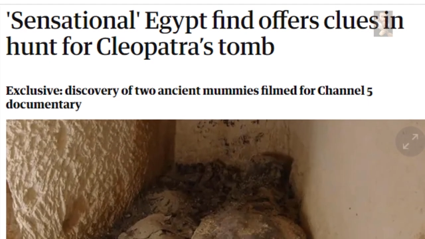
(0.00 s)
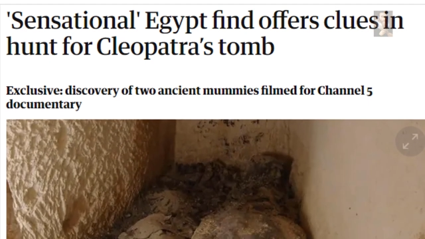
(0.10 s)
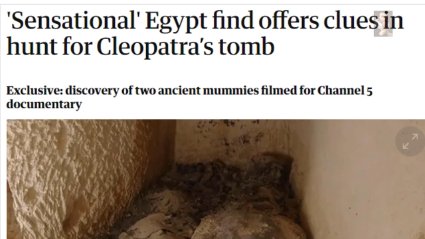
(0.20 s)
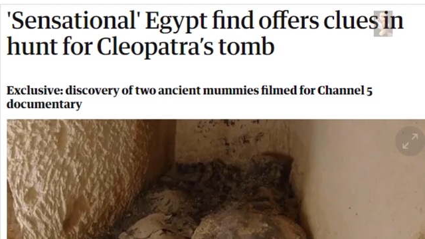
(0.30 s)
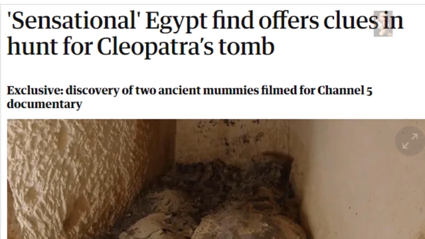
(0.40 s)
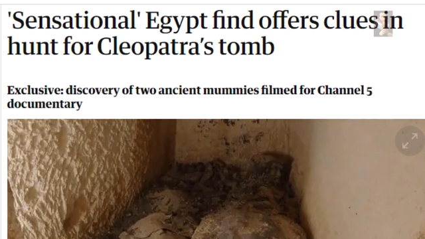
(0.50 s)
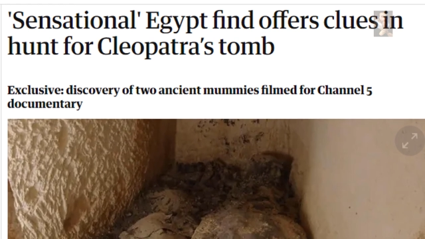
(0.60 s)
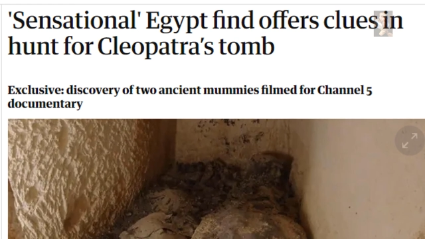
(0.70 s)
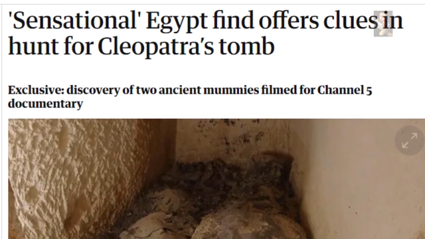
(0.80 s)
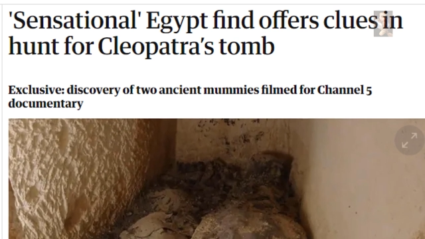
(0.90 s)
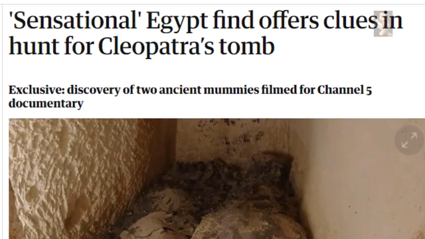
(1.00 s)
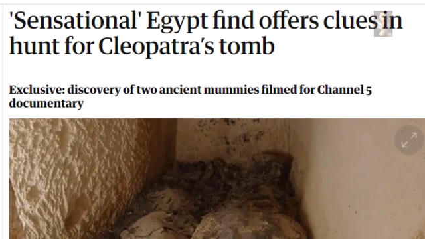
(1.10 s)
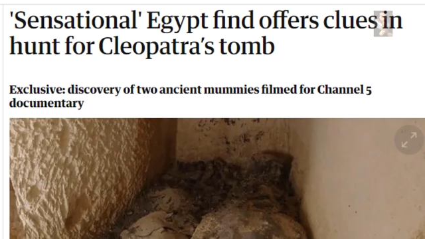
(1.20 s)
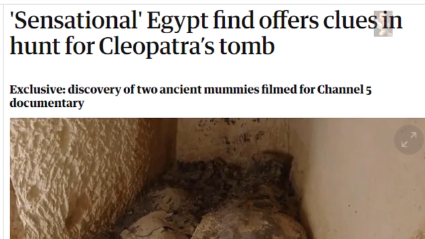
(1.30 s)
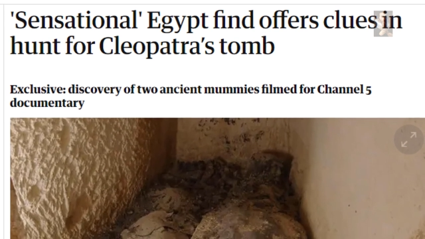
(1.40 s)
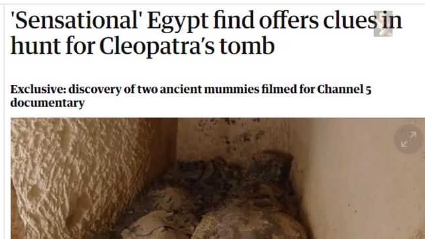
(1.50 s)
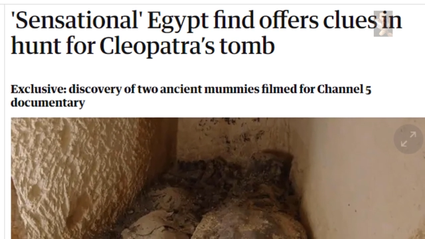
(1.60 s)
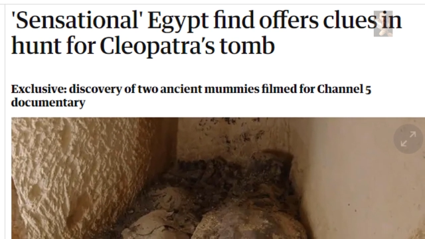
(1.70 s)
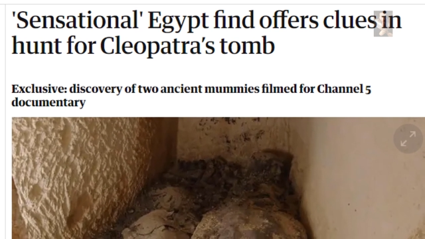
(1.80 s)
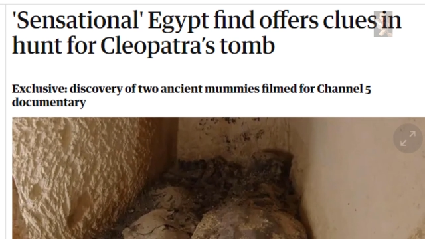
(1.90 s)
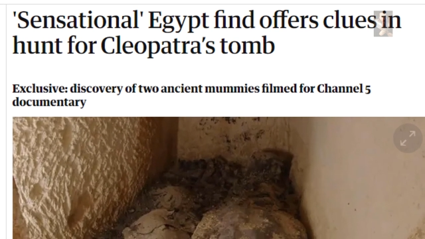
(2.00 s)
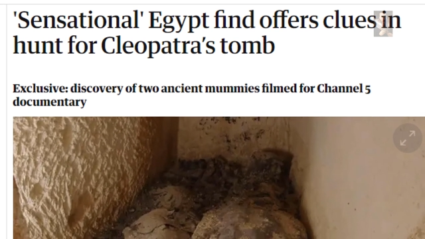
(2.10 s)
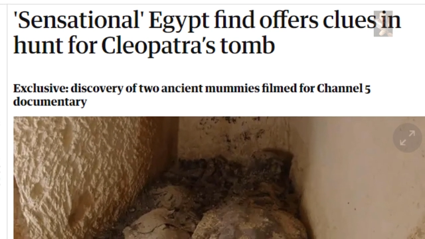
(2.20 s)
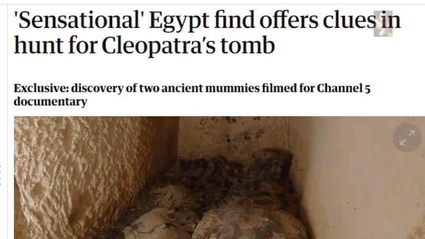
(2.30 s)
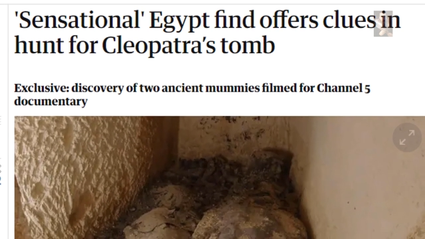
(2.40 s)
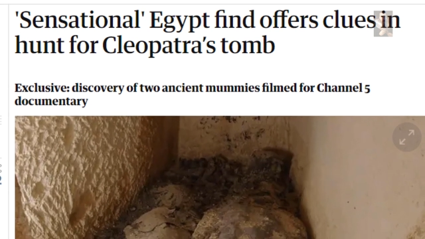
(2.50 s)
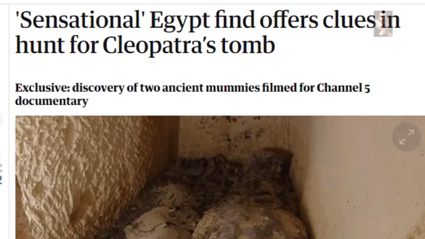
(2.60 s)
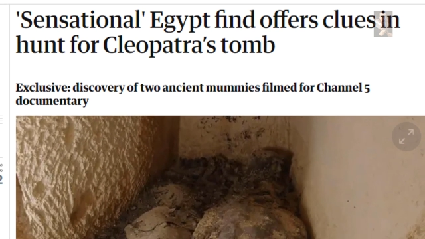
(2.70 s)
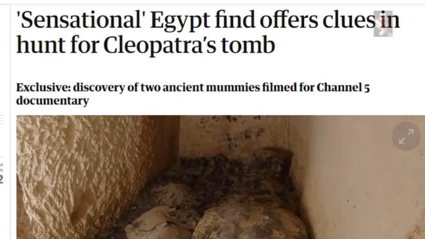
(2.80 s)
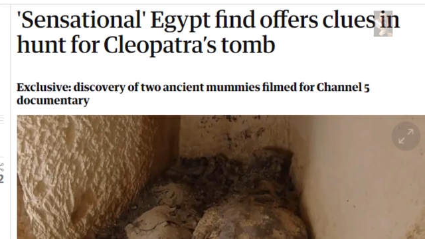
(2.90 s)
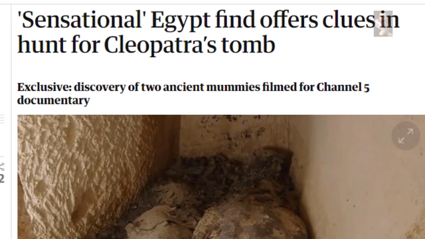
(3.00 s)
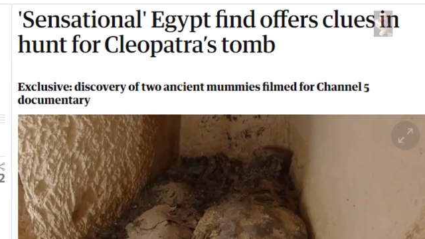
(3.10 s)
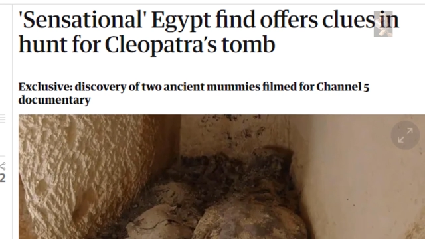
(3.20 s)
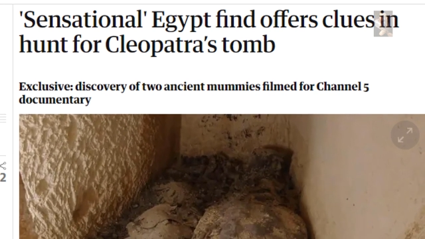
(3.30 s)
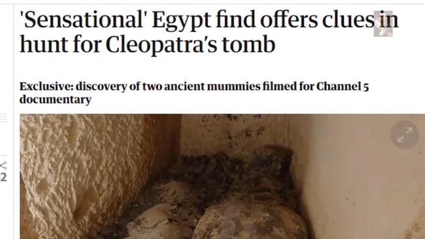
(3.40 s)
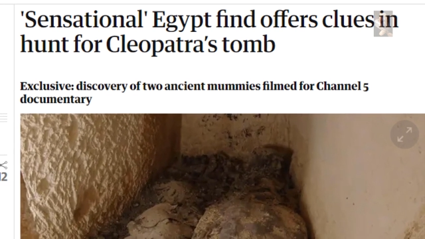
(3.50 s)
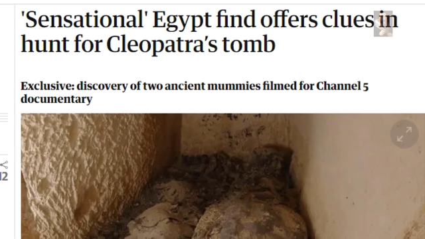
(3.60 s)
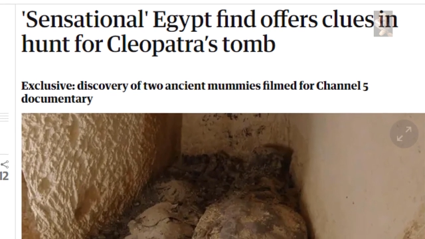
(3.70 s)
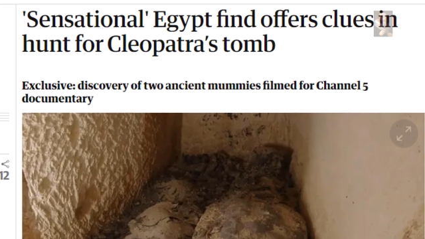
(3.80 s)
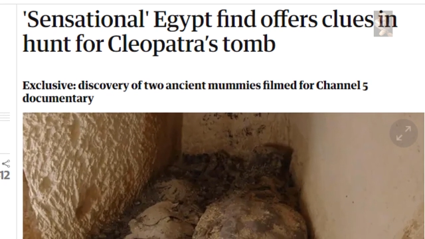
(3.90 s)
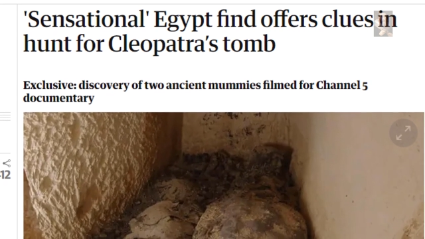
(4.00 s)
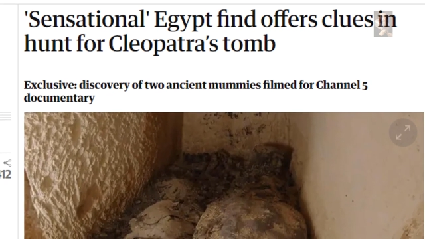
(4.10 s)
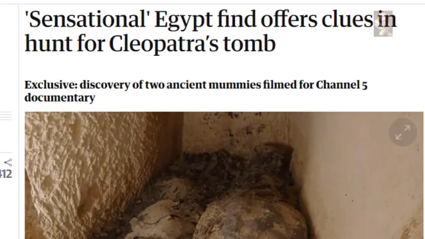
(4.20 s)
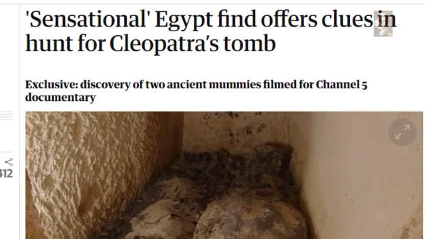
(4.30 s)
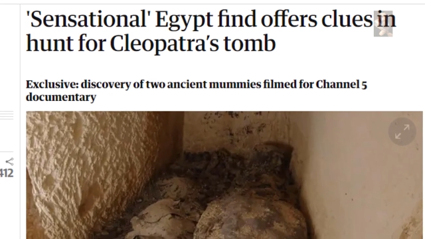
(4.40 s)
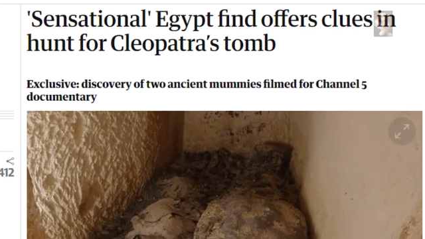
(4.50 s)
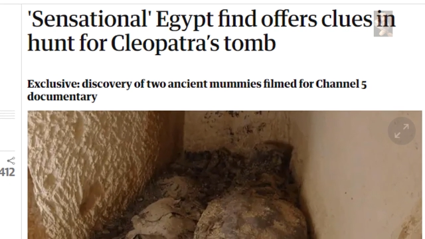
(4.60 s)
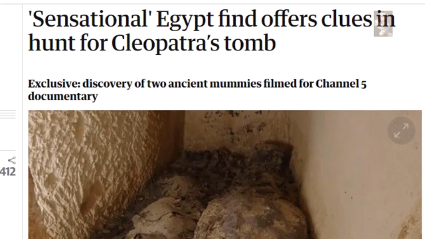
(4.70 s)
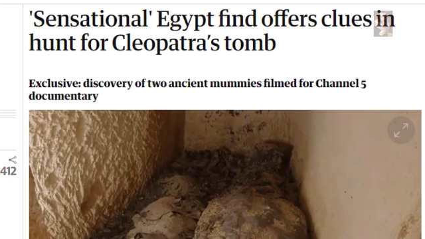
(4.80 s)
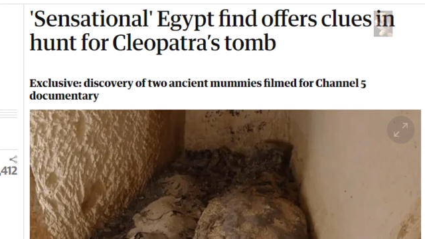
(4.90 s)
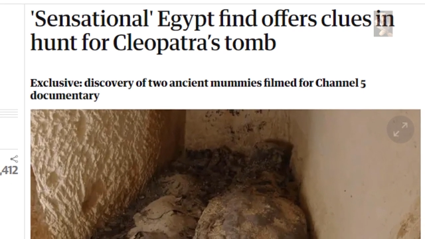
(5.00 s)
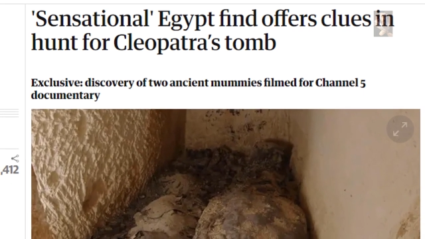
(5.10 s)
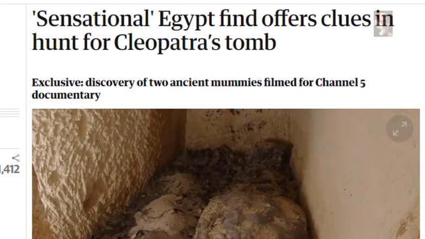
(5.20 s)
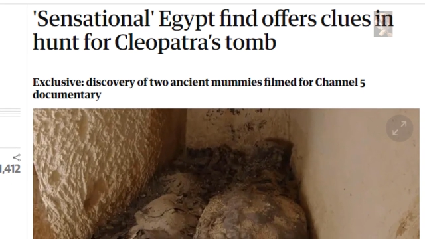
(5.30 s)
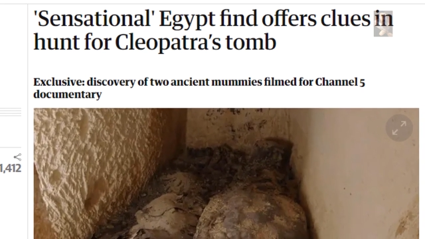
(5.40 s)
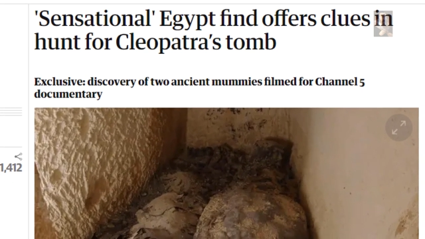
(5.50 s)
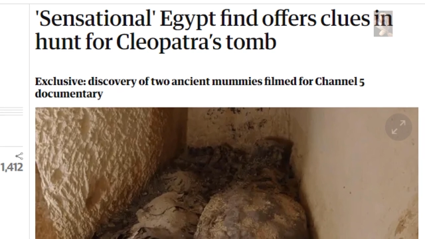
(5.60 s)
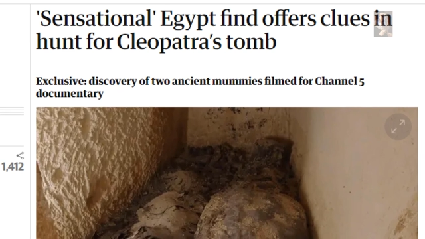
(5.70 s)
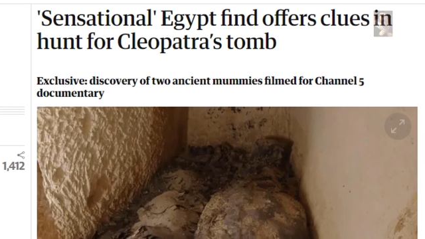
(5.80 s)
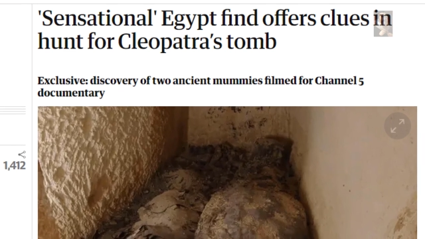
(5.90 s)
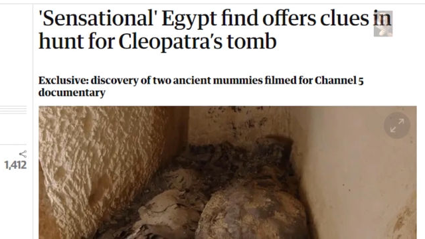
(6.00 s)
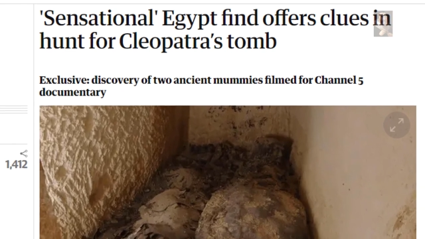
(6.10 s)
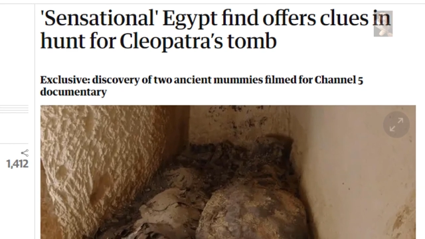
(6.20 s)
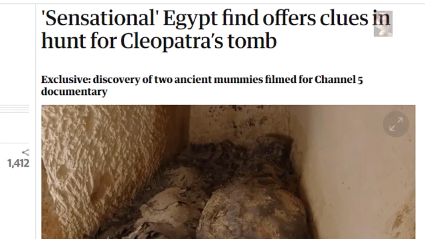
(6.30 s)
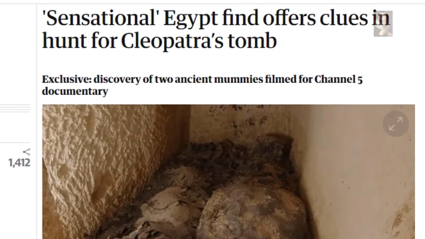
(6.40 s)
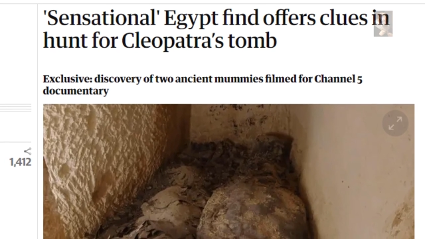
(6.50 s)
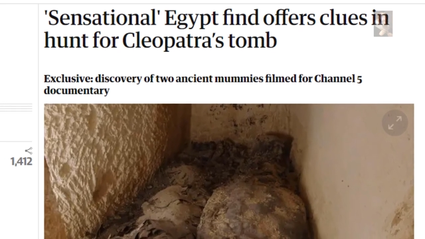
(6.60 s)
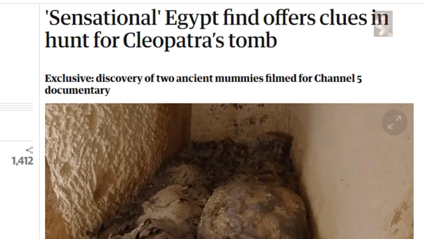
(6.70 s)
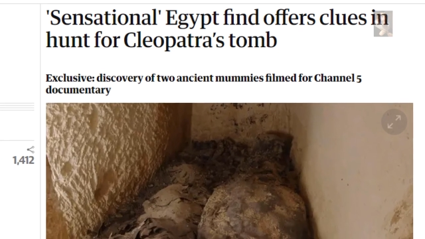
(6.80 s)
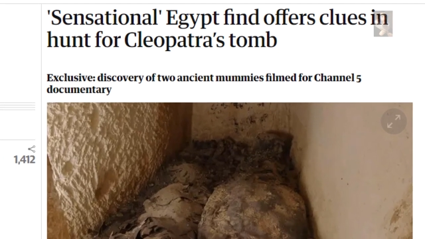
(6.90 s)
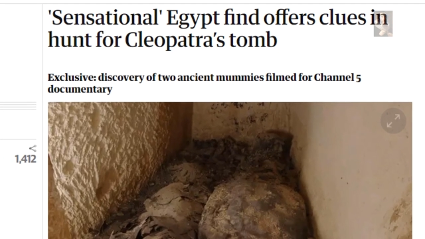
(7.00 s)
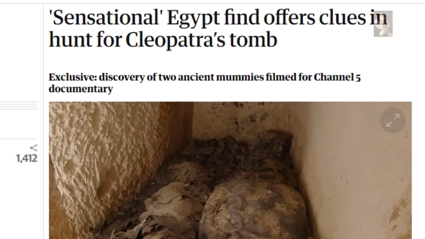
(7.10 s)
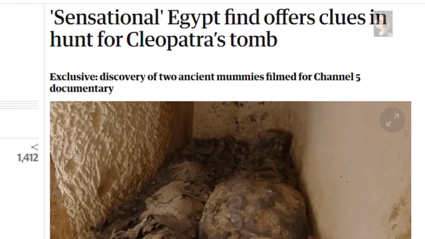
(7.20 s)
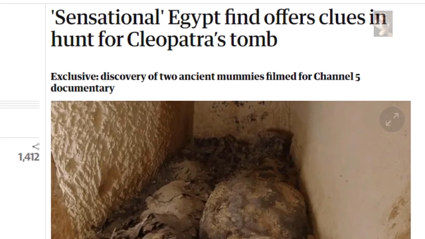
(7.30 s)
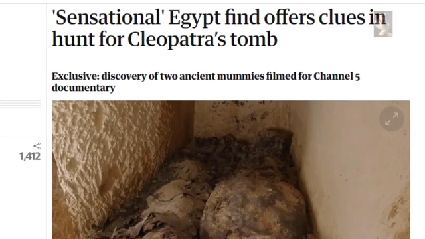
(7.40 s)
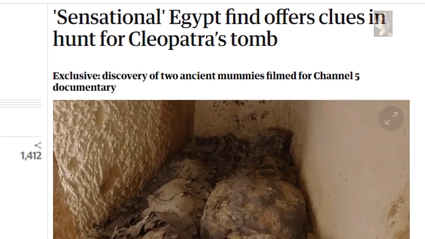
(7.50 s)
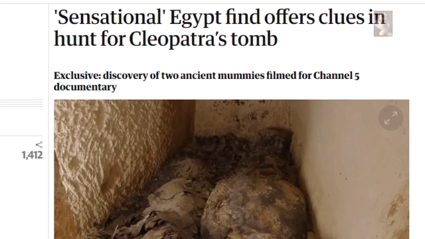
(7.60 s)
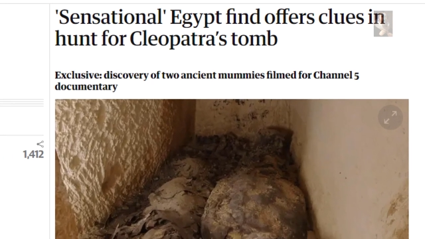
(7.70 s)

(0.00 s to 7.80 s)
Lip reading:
No face is visible, so there are no lips to read.